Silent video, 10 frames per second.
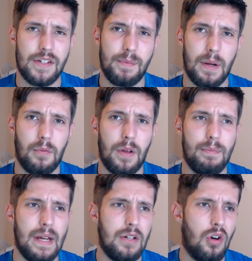something with
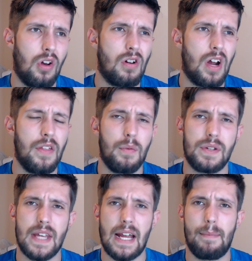me not long ago that
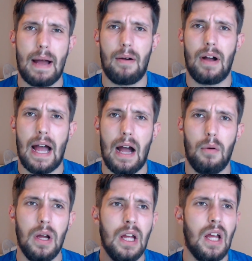was saying about
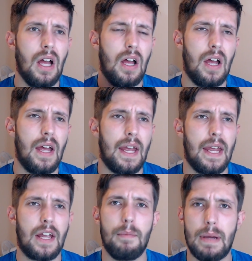how
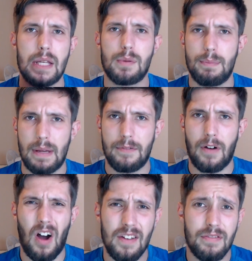it competes with
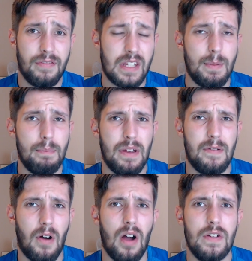B5, vitamin
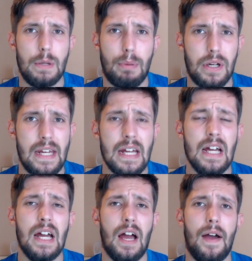B5 in your body,
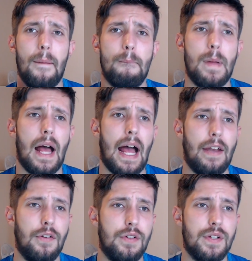and
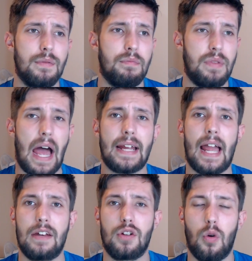that
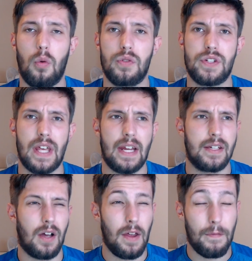can cause
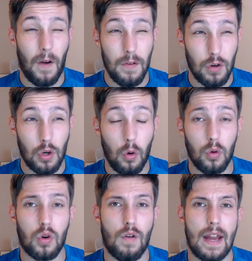things, if I recall
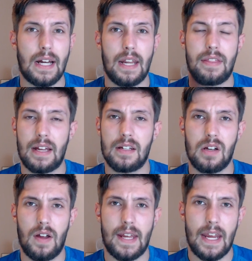correctly, things
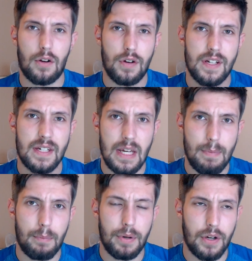like increased
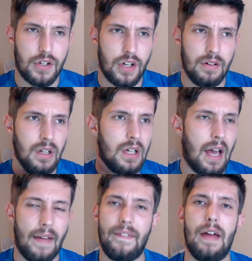sebum production
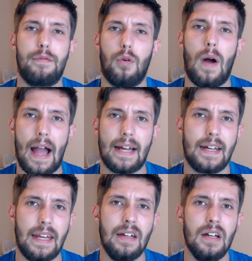and therefore acne.